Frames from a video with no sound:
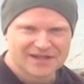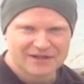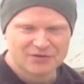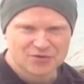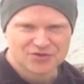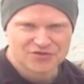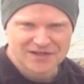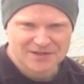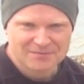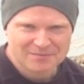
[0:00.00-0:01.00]
I of course
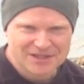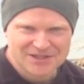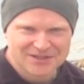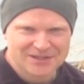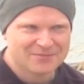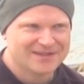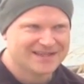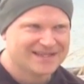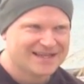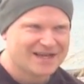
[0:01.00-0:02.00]
tried them immediately with
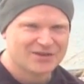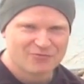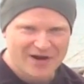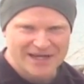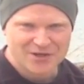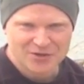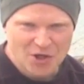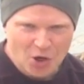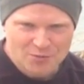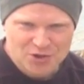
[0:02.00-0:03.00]
the ray gun
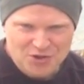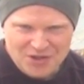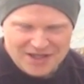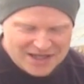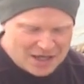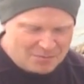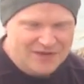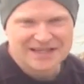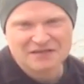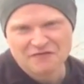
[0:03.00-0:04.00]
option, but
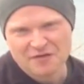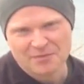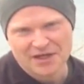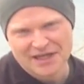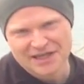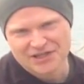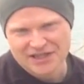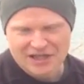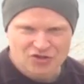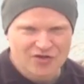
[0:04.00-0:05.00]
they didn't fit my ear. So
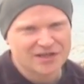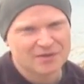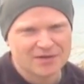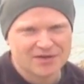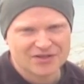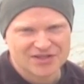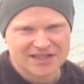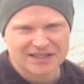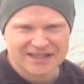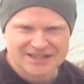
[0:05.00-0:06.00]
then I tried the
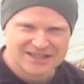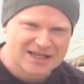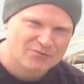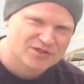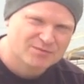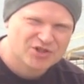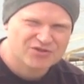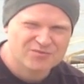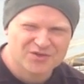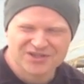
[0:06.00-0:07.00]
slightly less glamorous
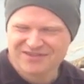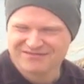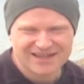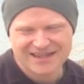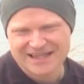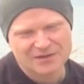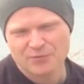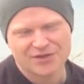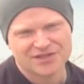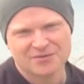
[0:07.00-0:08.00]
mushroom one, and they didn't
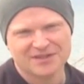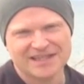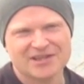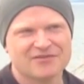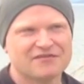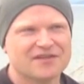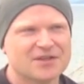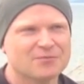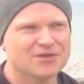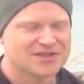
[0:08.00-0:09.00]
work so well either. And in fact,
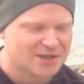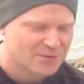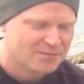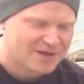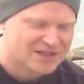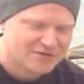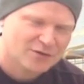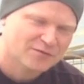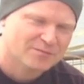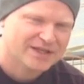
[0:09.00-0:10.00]
the ones that worked best of
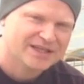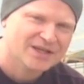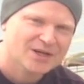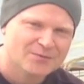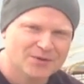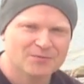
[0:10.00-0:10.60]
all for me were the